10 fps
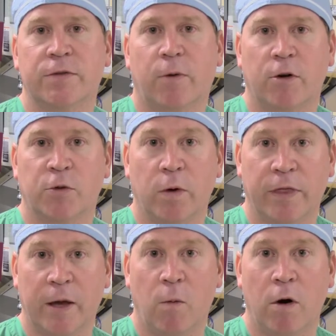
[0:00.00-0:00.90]
far as what
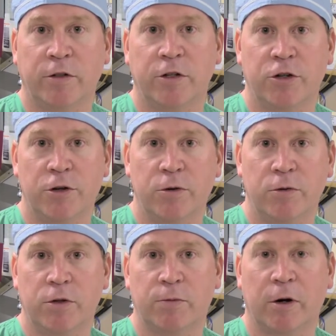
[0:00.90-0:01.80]
they want to
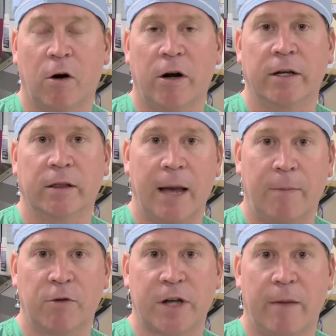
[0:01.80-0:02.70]
choose regarding
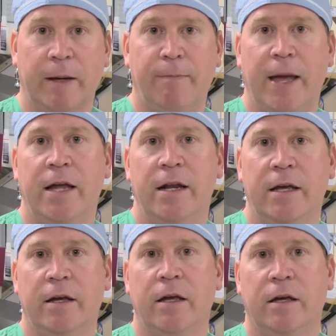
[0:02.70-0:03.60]
laparoscopic
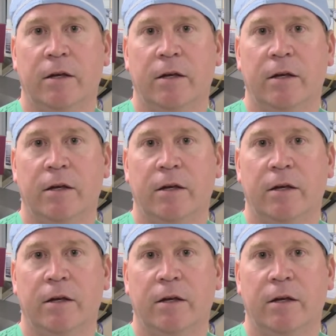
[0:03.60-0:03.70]
banding,